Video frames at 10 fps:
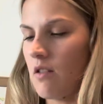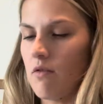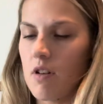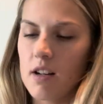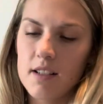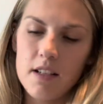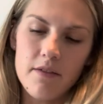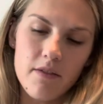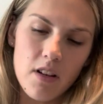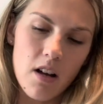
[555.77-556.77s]
Roxy
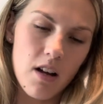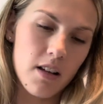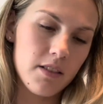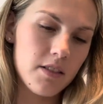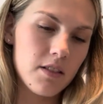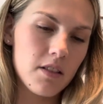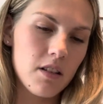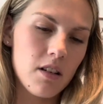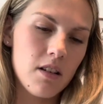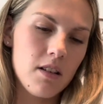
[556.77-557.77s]
Floss
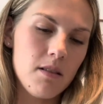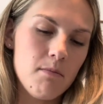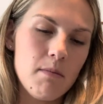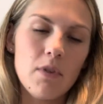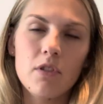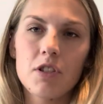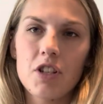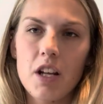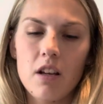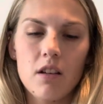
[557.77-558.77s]

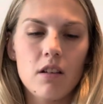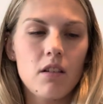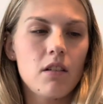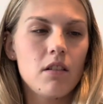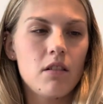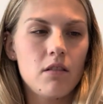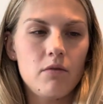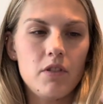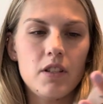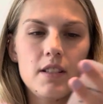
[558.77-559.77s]
Milkshake,
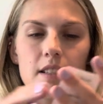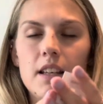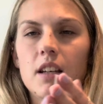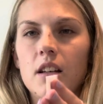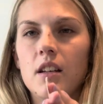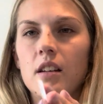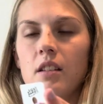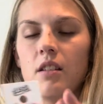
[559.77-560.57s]
which is like I